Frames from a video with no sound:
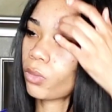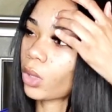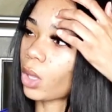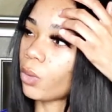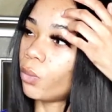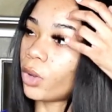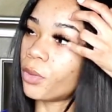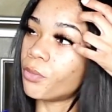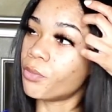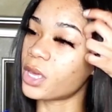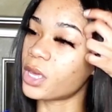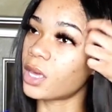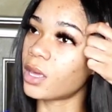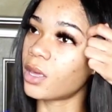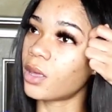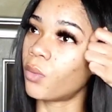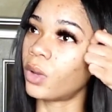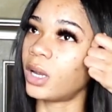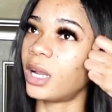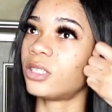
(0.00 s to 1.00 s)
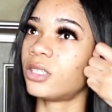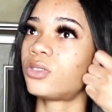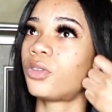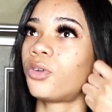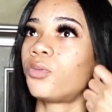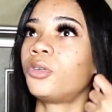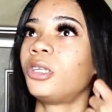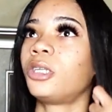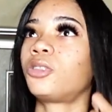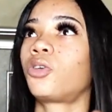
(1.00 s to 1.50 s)
with me, when I
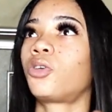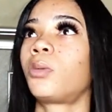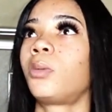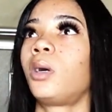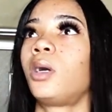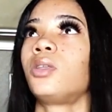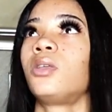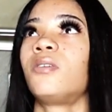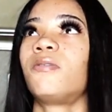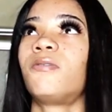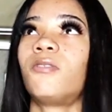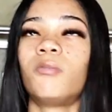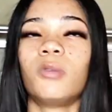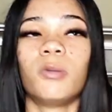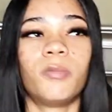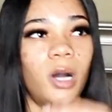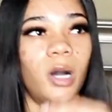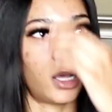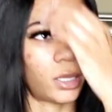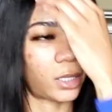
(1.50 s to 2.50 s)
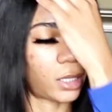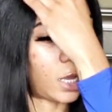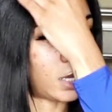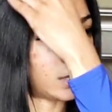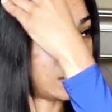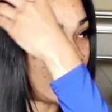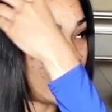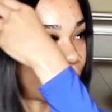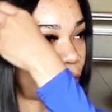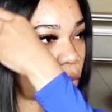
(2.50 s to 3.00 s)
thought about You Feel Me
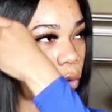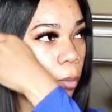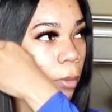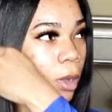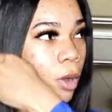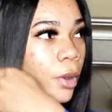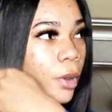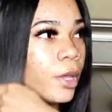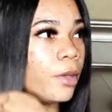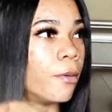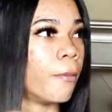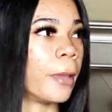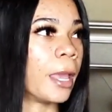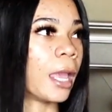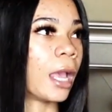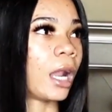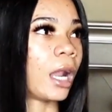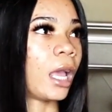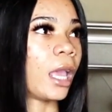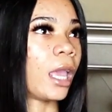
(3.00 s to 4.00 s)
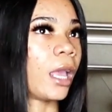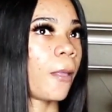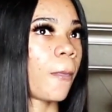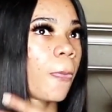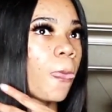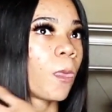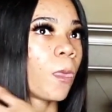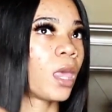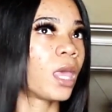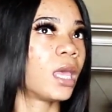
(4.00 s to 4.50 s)
podcast, I thought about it being like,
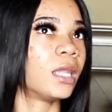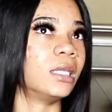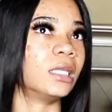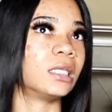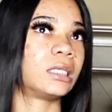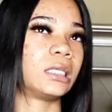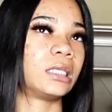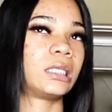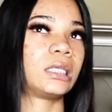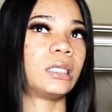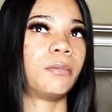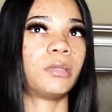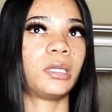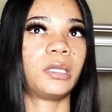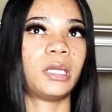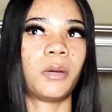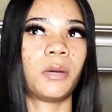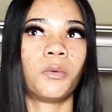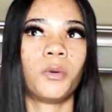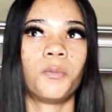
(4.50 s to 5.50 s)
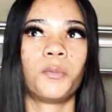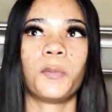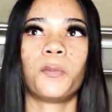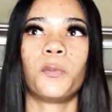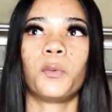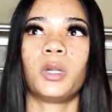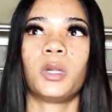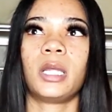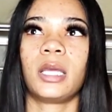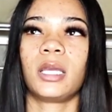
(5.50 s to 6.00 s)
this is something I want people
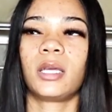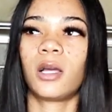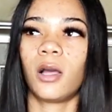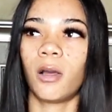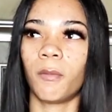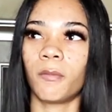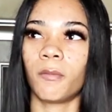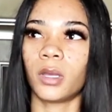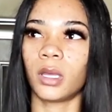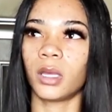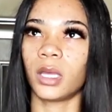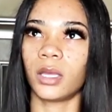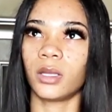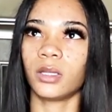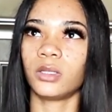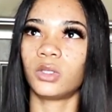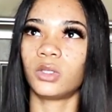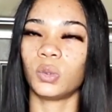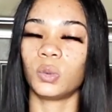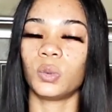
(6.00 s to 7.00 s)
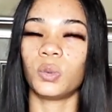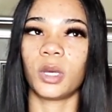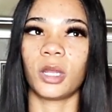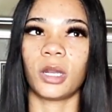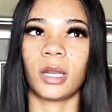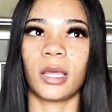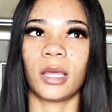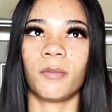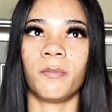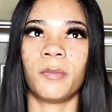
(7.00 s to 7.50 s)
to like come to and
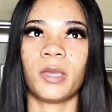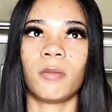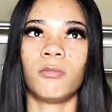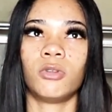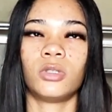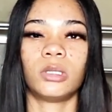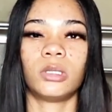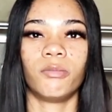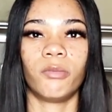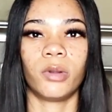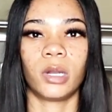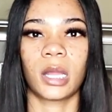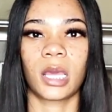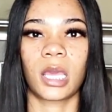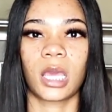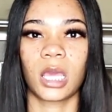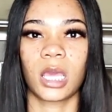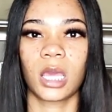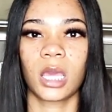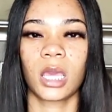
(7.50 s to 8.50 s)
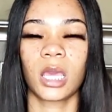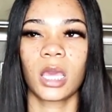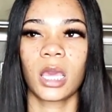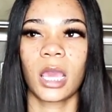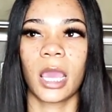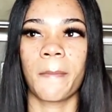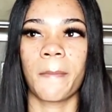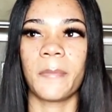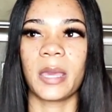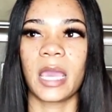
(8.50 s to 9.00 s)
like be able to relate
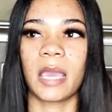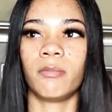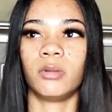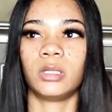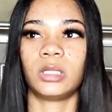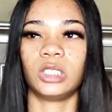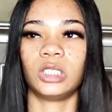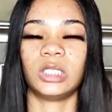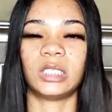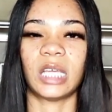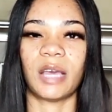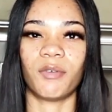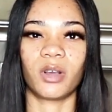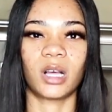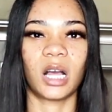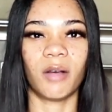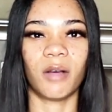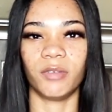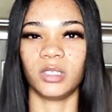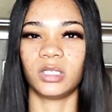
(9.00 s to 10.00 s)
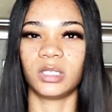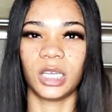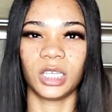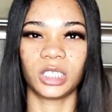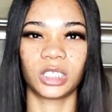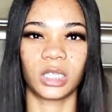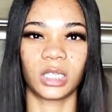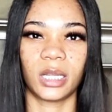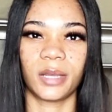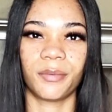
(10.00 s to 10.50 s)
and be able to just have a
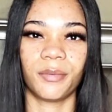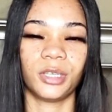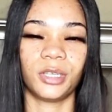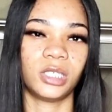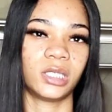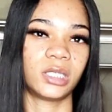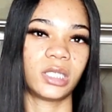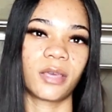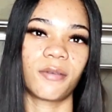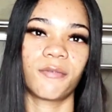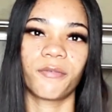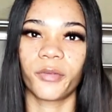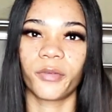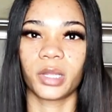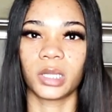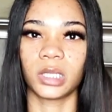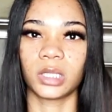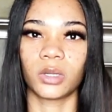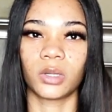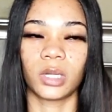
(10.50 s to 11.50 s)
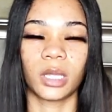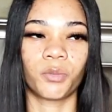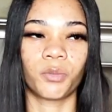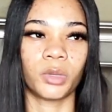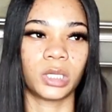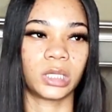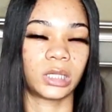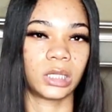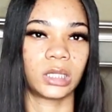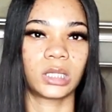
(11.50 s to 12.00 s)
conversation, like we just like friends or like we
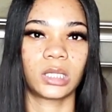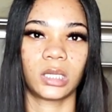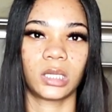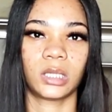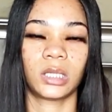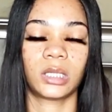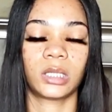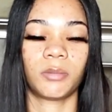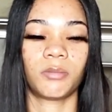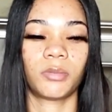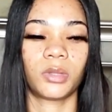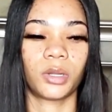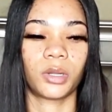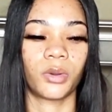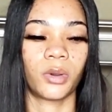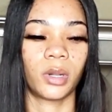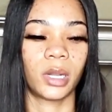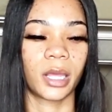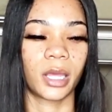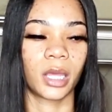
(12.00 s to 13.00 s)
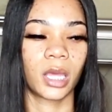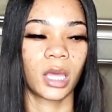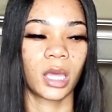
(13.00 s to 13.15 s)
sisters or something, or like